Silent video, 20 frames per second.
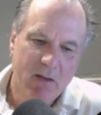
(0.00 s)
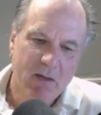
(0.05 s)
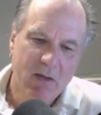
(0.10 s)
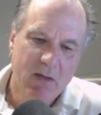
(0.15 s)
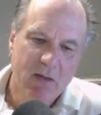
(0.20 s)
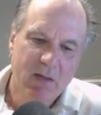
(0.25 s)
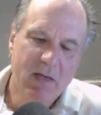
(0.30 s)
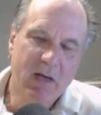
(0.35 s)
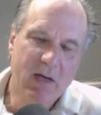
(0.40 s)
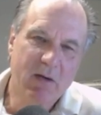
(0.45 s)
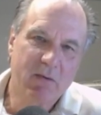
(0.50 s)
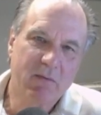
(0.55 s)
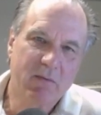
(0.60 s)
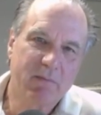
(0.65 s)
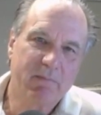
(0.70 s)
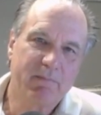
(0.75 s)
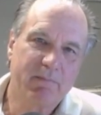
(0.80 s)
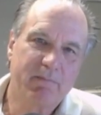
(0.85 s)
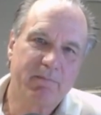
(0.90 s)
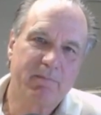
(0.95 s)
Now,
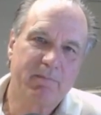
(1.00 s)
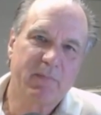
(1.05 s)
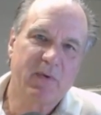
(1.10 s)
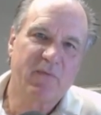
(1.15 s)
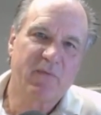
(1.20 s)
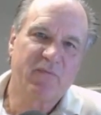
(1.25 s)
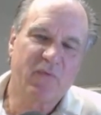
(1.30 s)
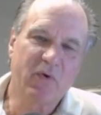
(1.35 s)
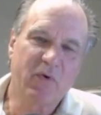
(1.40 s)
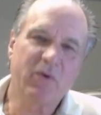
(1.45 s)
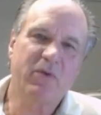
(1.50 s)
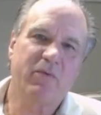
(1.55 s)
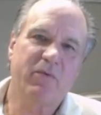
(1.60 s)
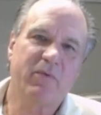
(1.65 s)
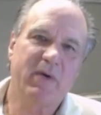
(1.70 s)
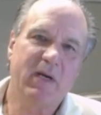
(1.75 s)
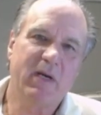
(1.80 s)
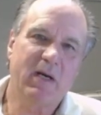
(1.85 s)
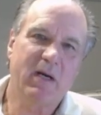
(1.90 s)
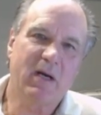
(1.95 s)

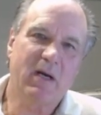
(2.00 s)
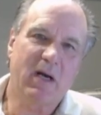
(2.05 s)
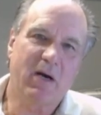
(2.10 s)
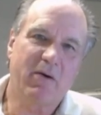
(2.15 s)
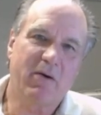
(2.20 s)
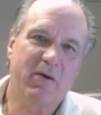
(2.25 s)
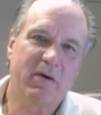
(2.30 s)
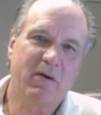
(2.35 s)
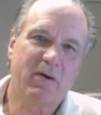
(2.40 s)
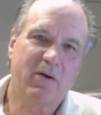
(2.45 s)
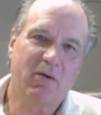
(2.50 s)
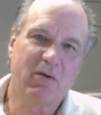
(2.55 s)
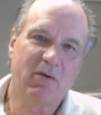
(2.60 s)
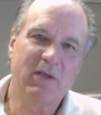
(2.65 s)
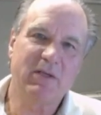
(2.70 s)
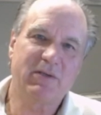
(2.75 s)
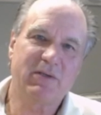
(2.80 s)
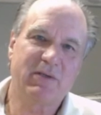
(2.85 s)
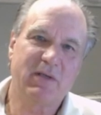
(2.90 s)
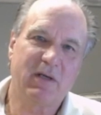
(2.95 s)
furthering our
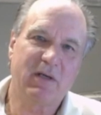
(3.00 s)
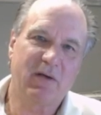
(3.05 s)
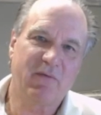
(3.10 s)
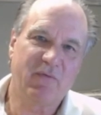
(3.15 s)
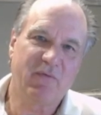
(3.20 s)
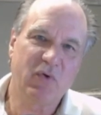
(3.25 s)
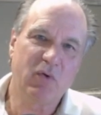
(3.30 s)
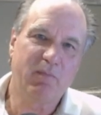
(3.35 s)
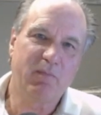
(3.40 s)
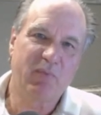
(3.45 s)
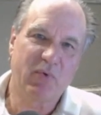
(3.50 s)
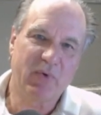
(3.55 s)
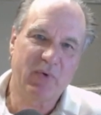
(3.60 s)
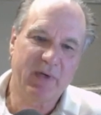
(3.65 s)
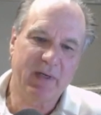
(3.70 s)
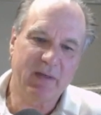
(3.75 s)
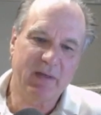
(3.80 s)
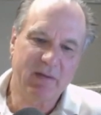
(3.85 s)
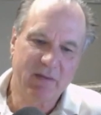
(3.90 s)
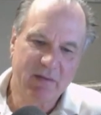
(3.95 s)
holistic
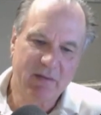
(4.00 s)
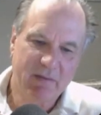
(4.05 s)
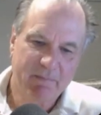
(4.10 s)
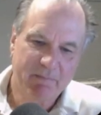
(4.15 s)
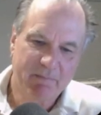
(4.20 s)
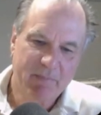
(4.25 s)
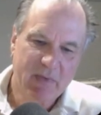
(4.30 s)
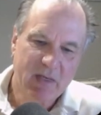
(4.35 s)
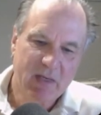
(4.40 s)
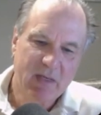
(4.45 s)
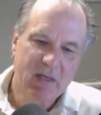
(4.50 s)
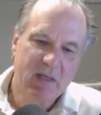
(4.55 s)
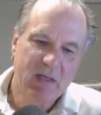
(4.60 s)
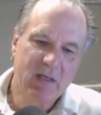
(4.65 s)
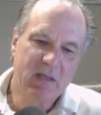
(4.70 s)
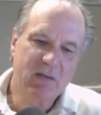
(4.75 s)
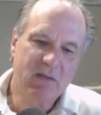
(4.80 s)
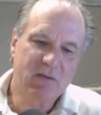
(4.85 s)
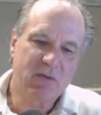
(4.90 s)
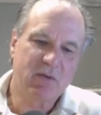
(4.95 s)
viewpoint
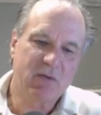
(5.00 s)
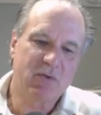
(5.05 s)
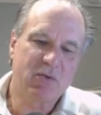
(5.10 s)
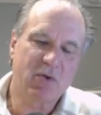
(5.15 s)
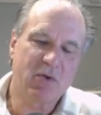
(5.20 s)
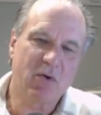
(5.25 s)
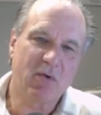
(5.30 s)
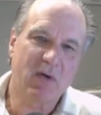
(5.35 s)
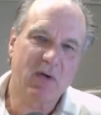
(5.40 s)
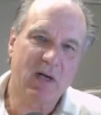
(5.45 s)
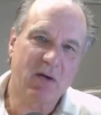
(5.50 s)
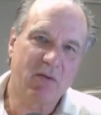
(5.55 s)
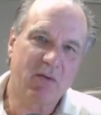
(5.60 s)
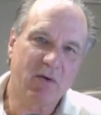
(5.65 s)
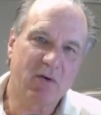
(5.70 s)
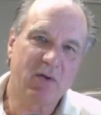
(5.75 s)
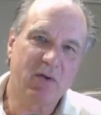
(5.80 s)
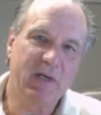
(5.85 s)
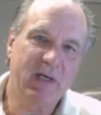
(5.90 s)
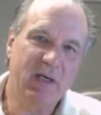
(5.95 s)
is to show how the
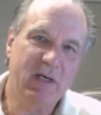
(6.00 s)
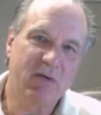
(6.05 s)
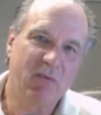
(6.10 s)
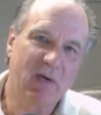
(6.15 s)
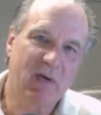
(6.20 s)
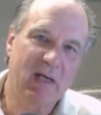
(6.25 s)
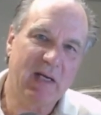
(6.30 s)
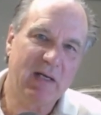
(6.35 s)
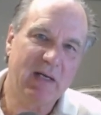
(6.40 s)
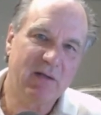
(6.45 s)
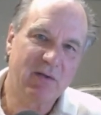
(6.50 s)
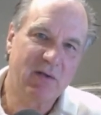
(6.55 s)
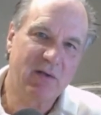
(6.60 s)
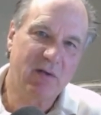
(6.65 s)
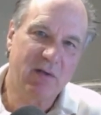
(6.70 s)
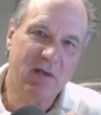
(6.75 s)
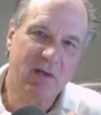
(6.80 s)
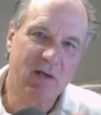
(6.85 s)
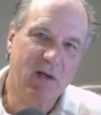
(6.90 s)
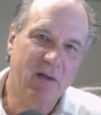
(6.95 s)
cleaning relates to
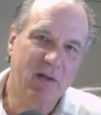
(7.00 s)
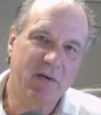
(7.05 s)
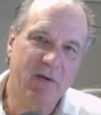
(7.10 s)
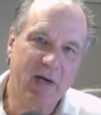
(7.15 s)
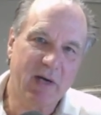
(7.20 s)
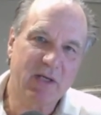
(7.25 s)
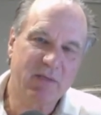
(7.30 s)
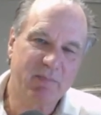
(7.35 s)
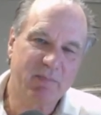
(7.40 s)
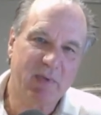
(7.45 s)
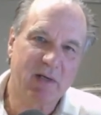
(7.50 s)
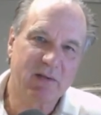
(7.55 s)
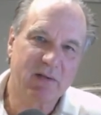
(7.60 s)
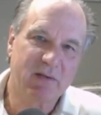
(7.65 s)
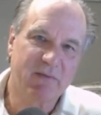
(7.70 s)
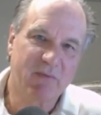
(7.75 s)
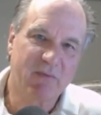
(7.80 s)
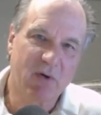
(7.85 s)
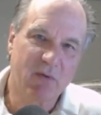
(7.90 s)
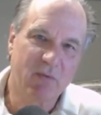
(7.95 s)
the other aspects
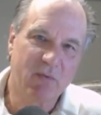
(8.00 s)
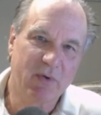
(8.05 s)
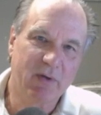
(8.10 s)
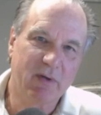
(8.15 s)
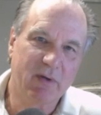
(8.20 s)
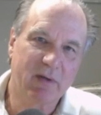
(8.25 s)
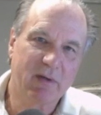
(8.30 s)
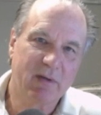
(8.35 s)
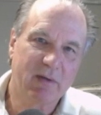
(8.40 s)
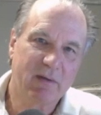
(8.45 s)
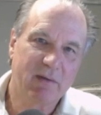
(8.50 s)
of our work.